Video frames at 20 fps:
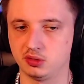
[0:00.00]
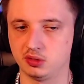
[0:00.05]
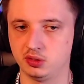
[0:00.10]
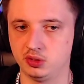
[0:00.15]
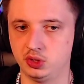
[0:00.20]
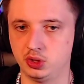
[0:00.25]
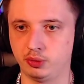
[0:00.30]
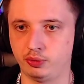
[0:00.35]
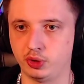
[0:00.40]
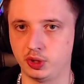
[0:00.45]

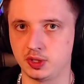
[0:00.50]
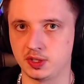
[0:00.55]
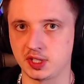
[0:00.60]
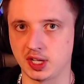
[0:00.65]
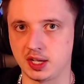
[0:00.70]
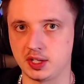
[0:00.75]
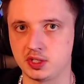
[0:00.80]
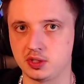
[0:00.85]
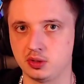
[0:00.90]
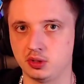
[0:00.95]
different
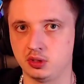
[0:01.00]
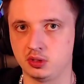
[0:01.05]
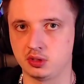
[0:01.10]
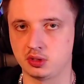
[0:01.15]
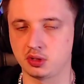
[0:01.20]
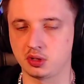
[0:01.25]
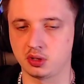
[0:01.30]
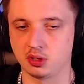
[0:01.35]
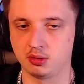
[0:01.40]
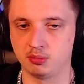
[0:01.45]
sides to it,
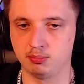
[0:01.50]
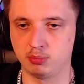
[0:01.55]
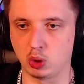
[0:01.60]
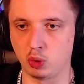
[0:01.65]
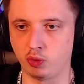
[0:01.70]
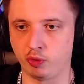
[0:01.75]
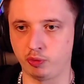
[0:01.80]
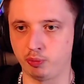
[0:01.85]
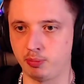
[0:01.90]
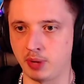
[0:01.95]

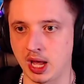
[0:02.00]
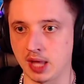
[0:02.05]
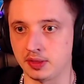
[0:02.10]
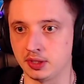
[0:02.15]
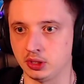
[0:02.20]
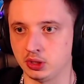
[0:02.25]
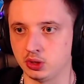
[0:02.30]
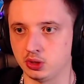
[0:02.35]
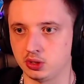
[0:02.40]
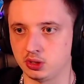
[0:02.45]
both bad and
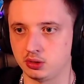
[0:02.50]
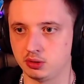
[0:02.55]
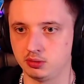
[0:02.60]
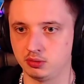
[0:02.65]
good.